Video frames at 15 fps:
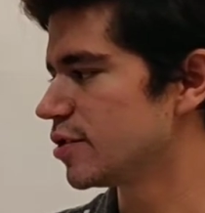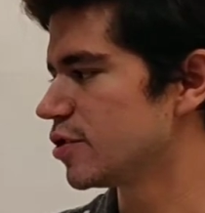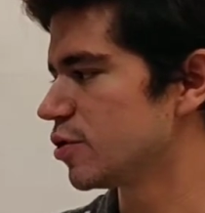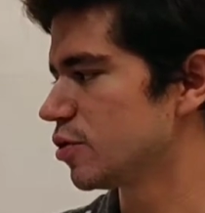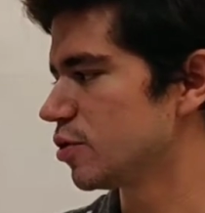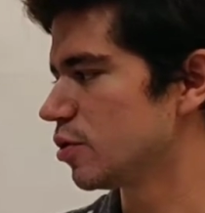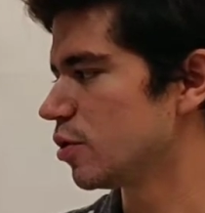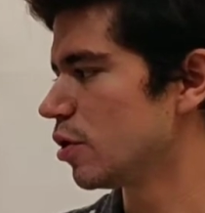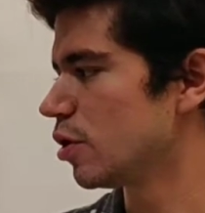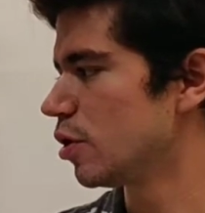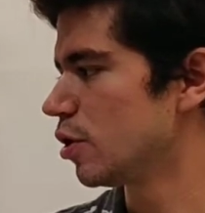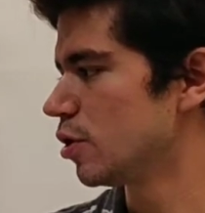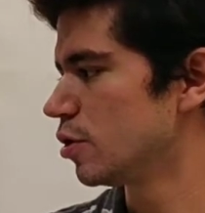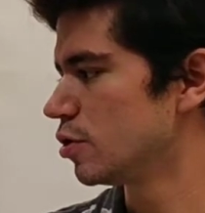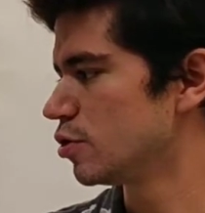
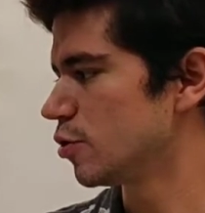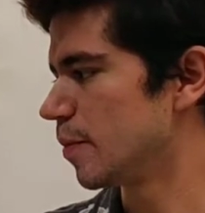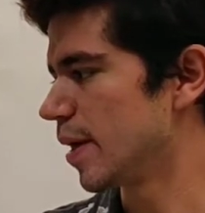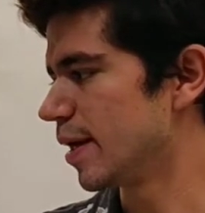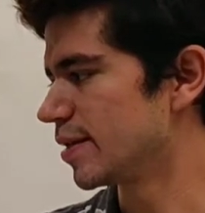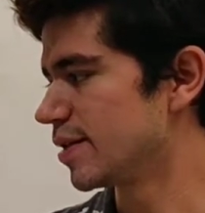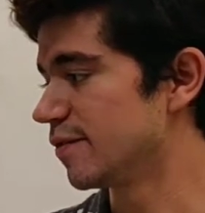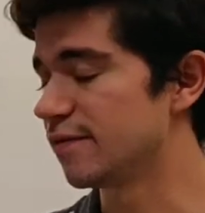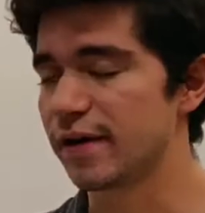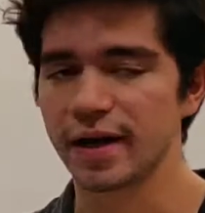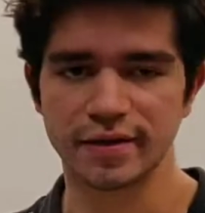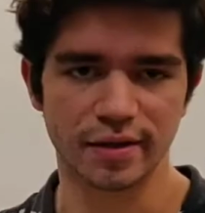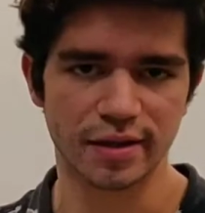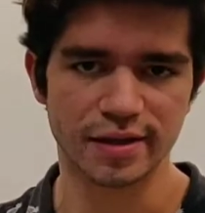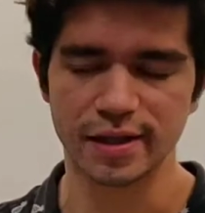to make the
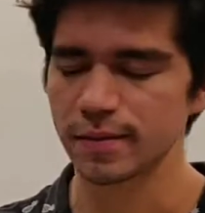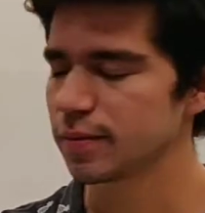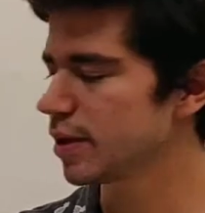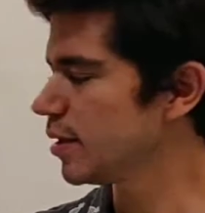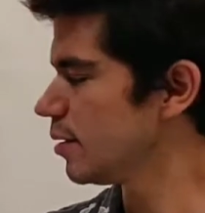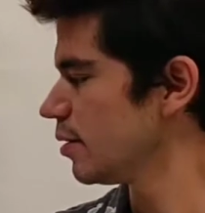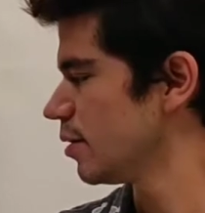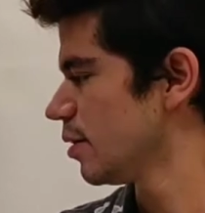final assembly,